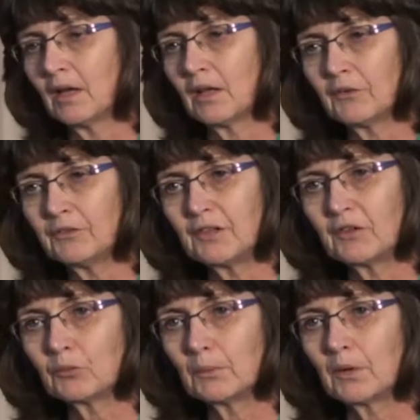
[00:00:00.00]
obviously
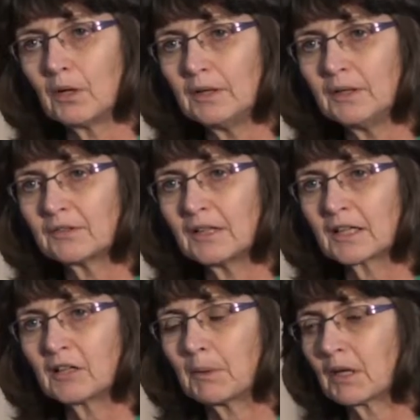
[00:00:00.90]
these women are less
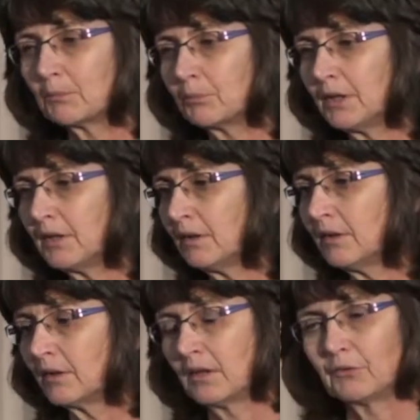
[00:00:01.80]
likely to become
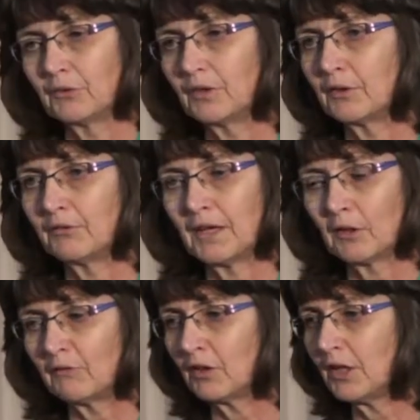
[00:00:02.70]
pregnant as a result of
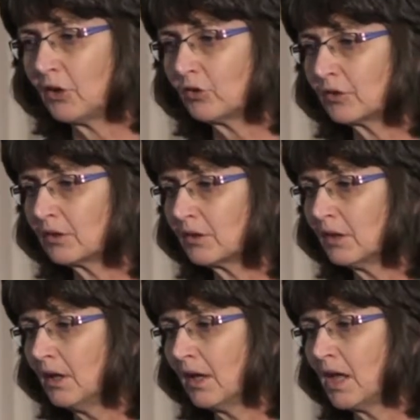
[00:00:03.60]
anovulation,
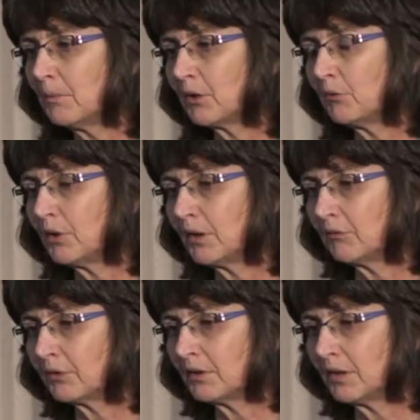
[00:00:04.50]
amenorrhea,
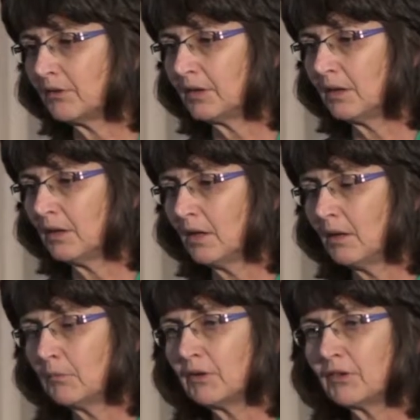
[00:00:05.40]
infertility.
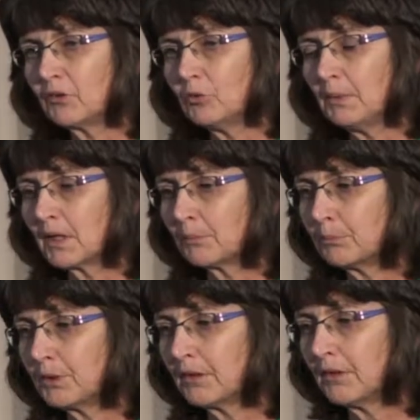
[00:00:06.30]
But if they do become
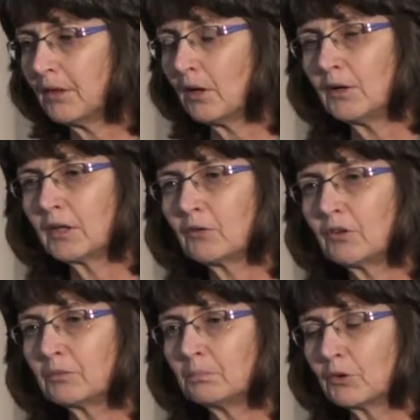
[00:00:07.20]
pregnant, there are
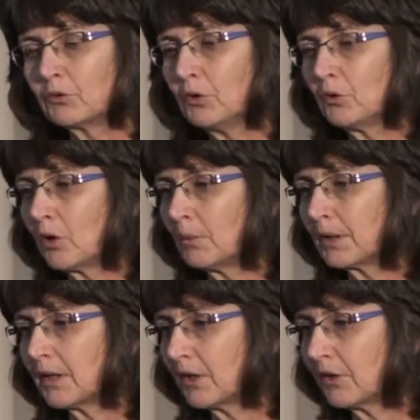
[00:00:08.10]
increased maternal
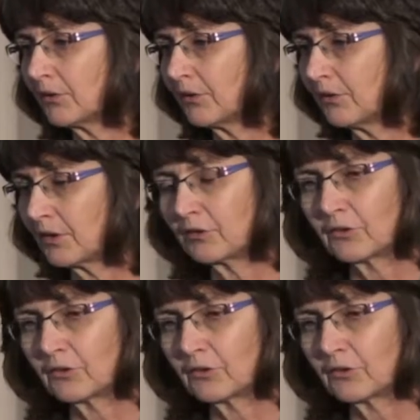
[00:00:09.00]
complications such